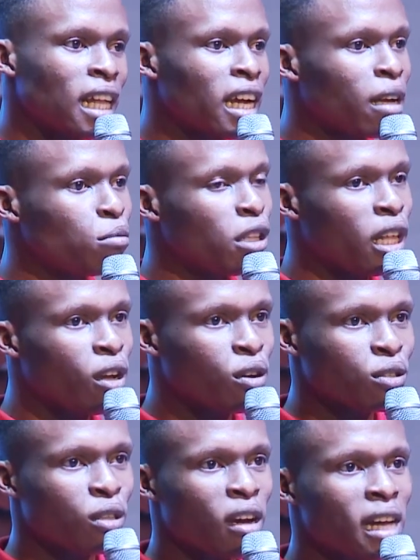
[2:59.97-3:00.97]
I came to
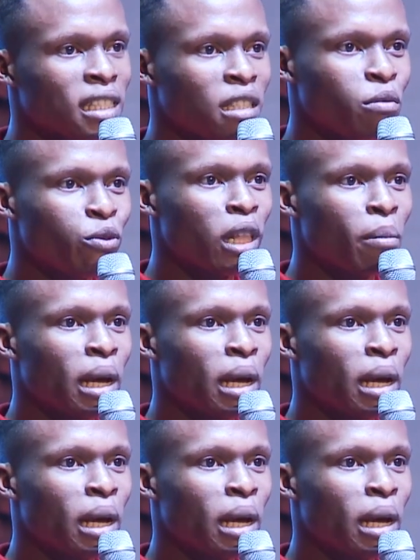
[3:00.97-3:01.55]
Lagos, you're asking me when am